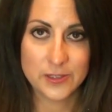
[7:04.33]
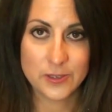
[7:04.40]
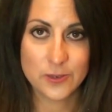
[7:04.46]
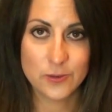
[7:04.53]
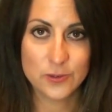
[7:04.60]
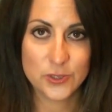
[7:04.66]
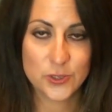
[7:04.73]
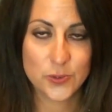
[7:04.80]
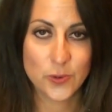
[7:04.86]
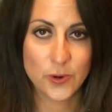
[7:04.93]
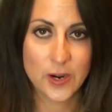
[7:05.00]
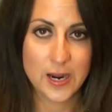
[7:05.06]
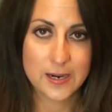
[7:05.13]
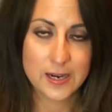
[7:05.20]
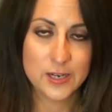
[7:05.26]
in the ghost
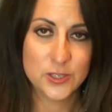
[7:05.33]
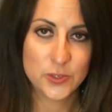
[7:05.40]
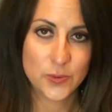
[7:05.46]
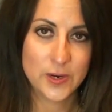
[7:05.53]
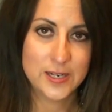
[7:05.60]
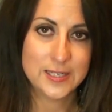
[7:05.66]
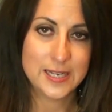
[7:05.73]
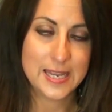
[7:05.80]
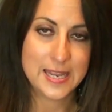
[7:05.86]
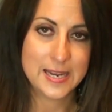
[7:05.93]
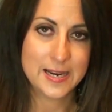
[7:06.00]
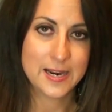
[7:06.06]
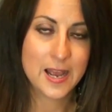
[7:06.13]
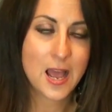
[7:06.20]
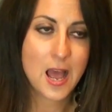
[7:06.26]
tour and I joined
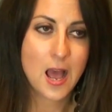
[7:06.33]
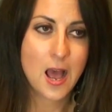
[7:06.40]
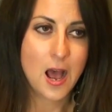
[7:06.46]
in